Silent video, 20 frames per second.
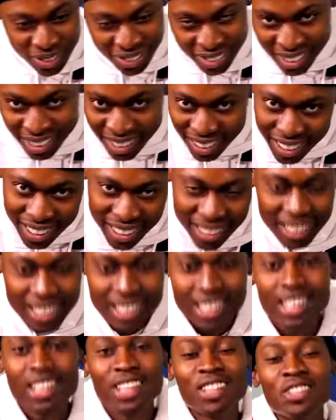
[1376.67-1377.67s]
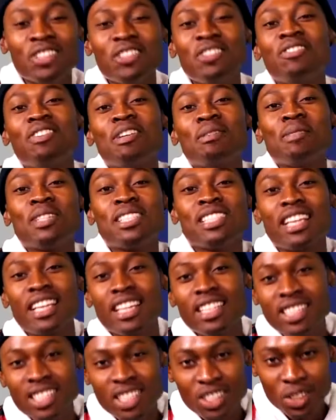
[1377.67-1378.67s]
Okay. Hold famous, I
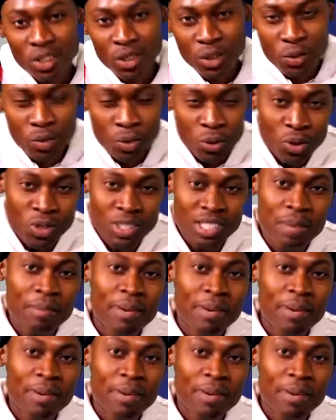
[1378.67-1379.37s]
didn't change all the rules.